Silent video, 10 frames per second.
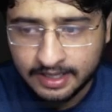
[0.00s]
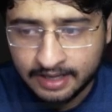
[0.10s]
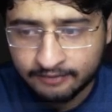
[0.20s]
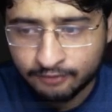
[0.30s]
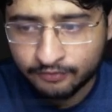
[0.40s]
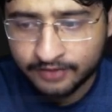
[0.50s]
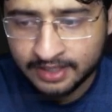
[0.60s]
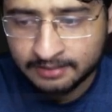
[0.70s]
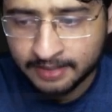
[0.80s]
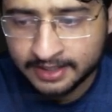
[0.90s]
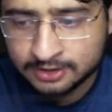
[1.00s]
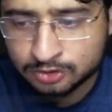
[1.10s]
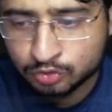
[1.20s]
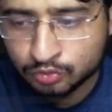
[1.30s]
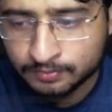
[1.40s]
f of n minus
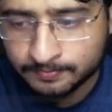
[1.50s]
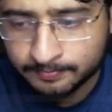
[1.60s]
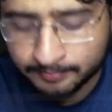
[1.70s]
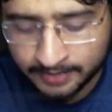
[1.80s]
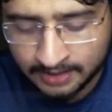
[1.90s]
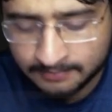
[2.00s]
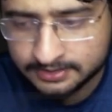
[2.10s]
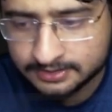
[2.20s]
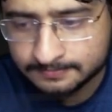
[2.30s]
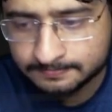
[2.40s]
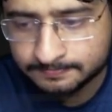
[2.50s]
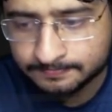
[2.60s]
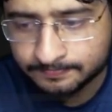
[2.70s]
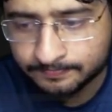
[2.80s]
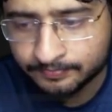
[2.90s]
2 becomes
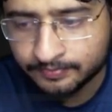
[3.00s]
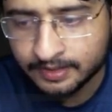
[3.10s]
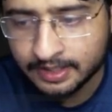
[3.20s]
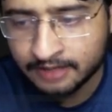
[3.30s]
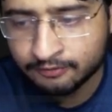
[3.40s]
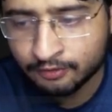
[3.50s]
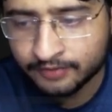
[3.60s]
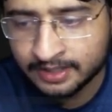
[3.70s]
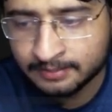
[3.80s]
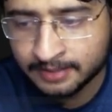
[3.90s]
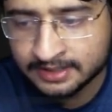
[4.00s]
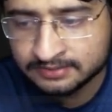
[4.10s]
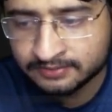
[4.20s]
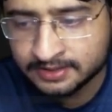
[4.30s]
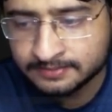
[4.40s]
f of n
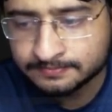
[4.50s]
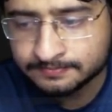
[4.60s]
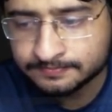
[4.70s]
minus 1.